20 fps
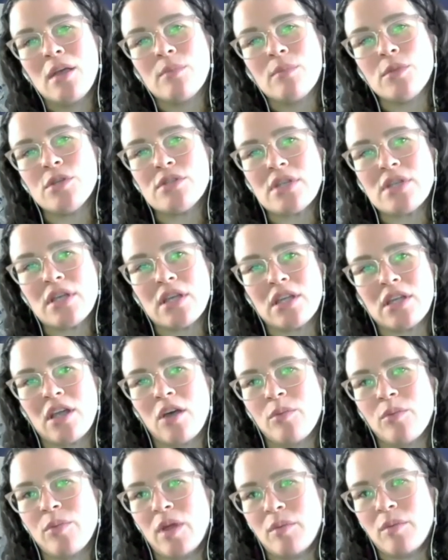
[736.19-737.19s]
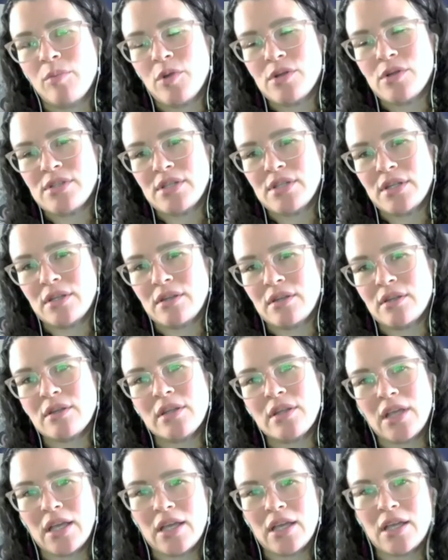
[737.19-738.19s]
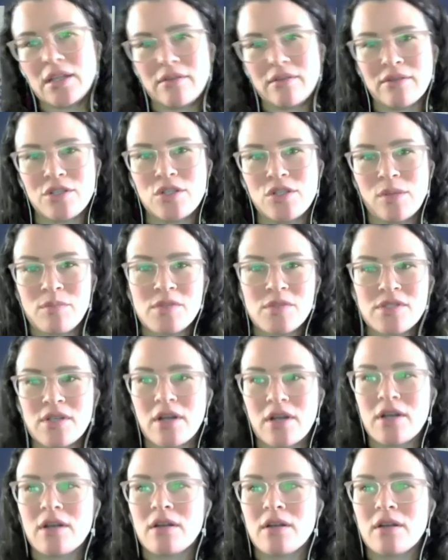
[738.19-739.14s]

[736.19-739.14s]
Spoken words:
music can help that person get kind of a jump start.